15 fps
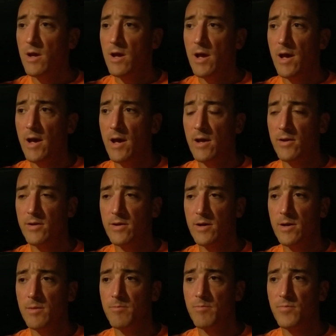And
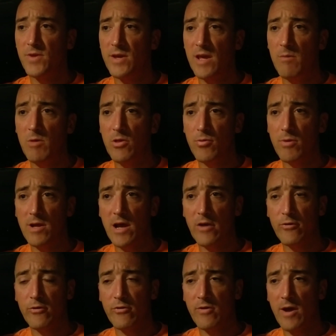they gave me 3
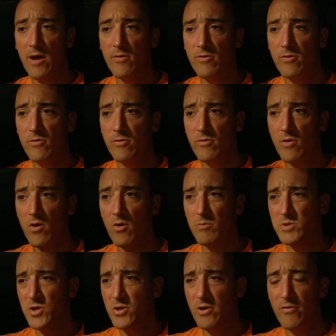exercises. So I'm
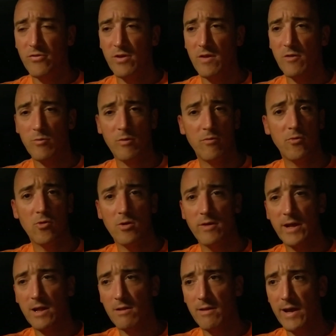sure you've seen these before,
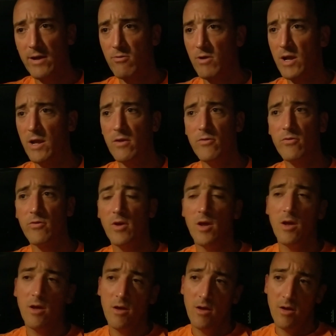like a leg raise.
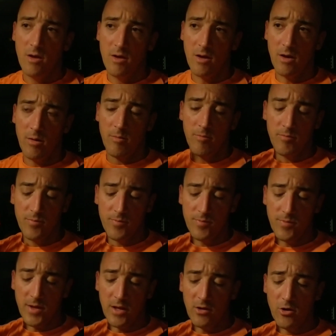
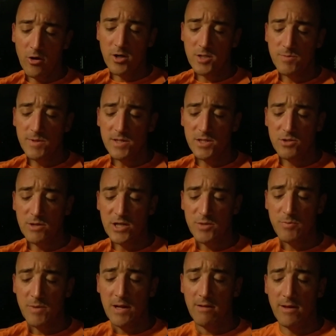They encouraged me to stretch
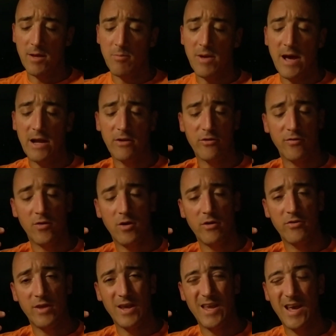my leg back as far as
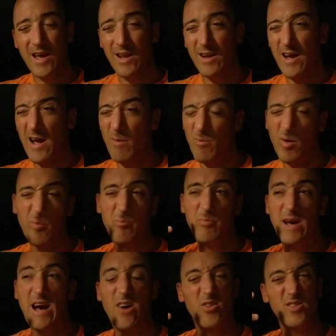I can. I'm
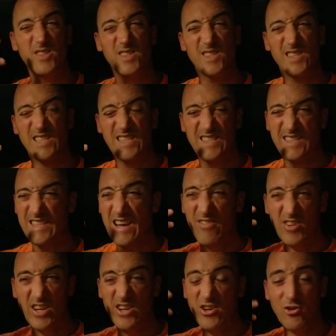about
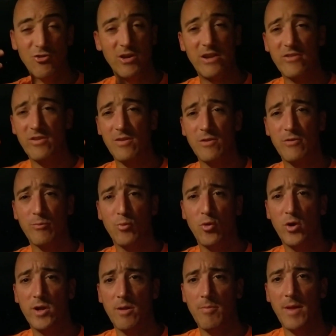70 degrees at this
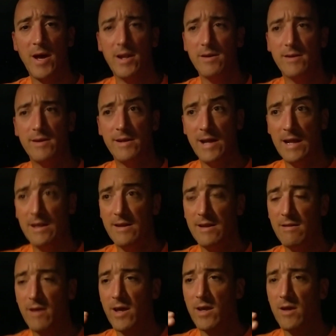point. I'm not 90
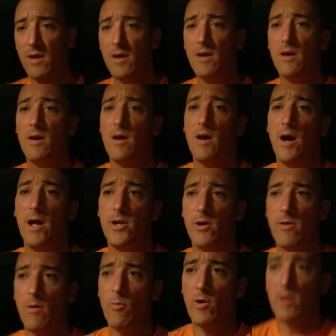like I know
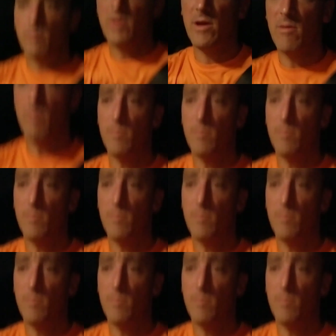they want to be.